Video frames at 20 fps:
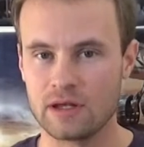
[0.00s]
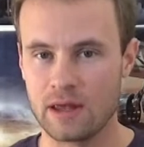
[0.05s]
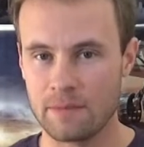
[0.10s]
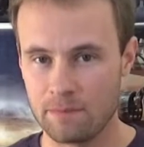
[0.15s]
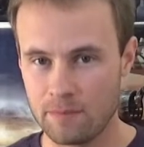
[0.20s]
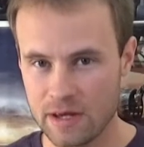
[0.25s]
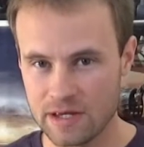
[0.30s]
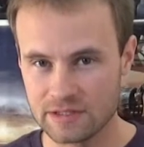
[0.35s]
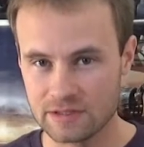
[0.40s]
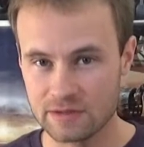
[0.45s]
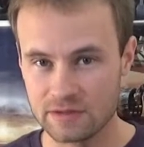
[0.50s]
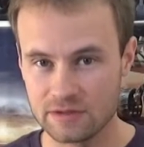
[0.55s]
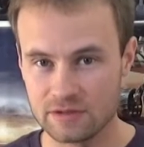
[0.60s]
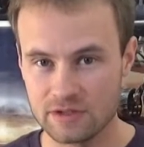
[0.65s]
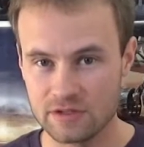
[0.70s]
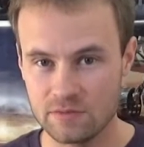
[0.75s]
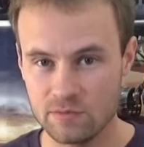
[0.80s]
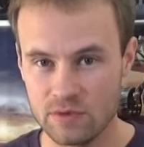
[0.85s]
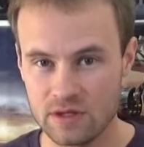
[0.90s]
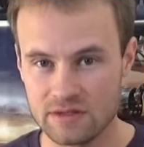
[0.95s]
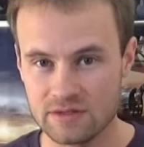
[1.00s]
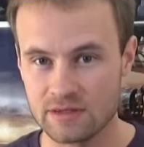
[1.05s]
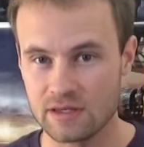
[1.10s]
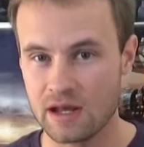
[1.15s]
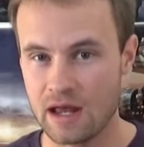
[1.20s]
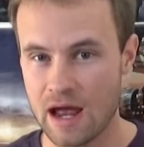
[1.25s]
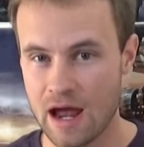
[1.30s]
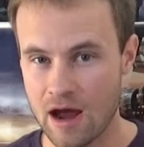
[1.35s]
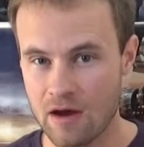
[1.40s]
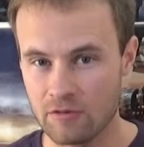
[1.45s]
It basically just means that
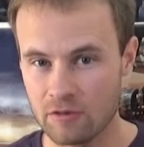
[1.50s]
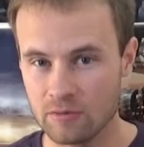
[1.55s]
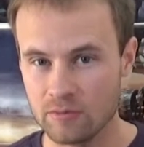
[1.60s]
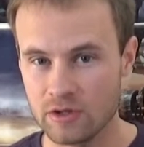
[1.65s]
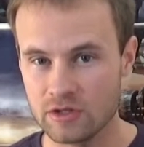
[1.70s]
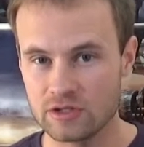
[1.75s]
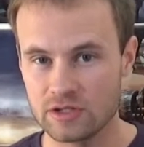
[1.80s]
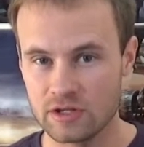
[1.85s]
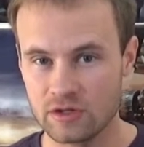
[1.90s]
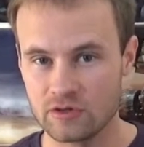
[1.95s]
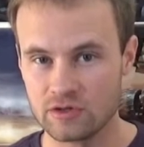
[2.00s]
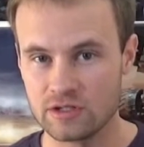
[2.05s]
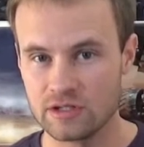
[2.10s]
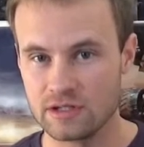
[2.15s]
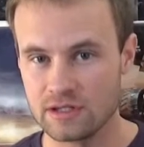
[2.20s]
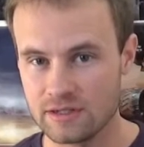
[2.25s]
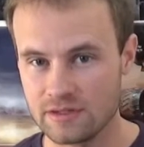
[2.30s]
however much energy